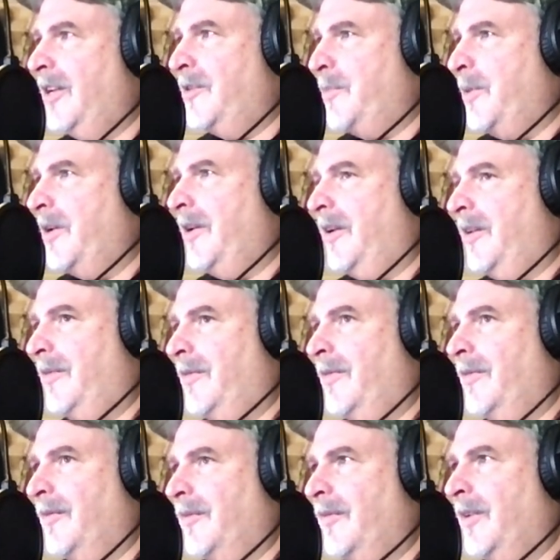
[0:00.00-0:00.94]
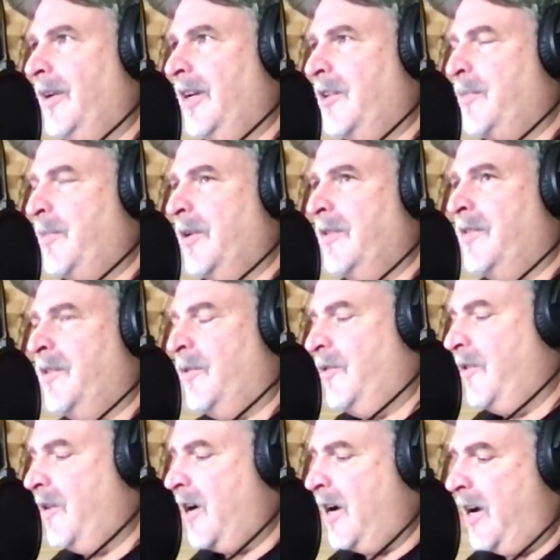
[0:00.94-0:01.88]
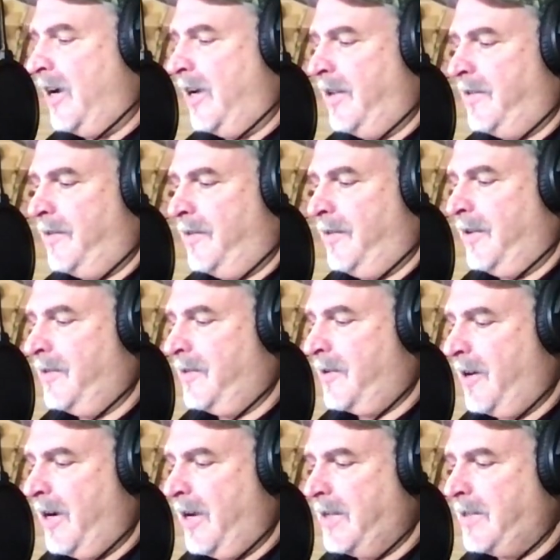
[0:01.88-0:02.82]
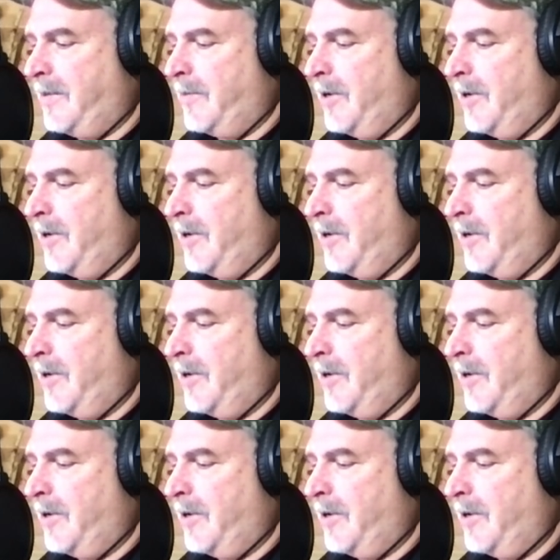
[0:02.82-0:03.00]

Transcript: It's been so dry. It's crazy.